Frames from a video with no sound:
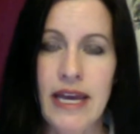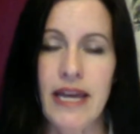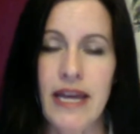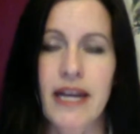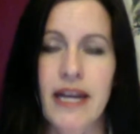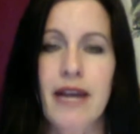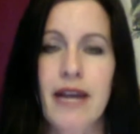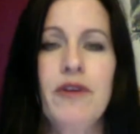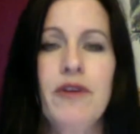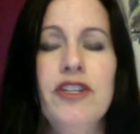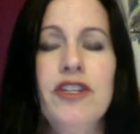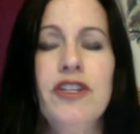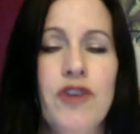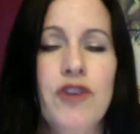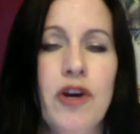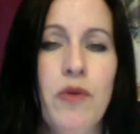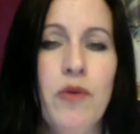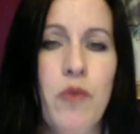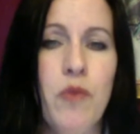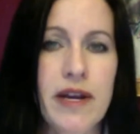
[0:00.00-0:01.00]
and I'm going to
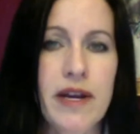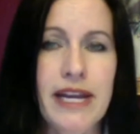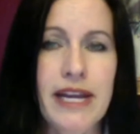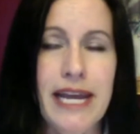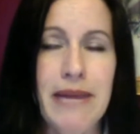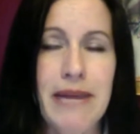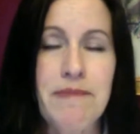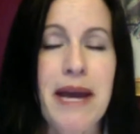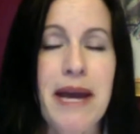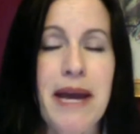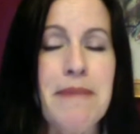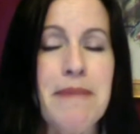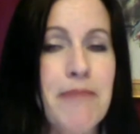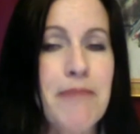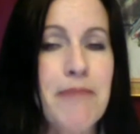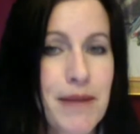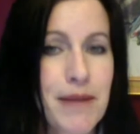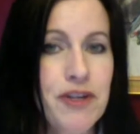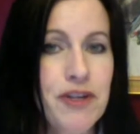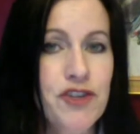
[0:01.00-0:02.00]
draw one name. I
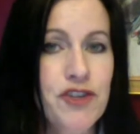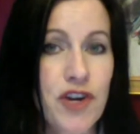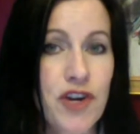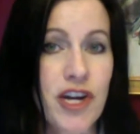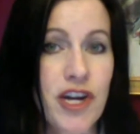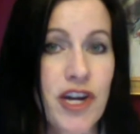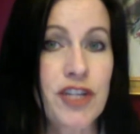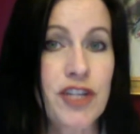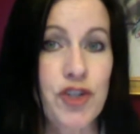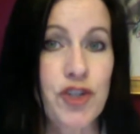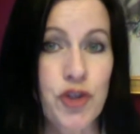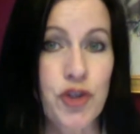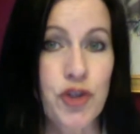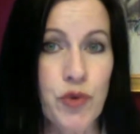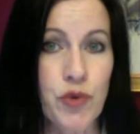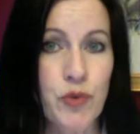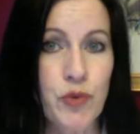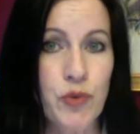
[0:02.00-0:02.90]
might be drawing 2,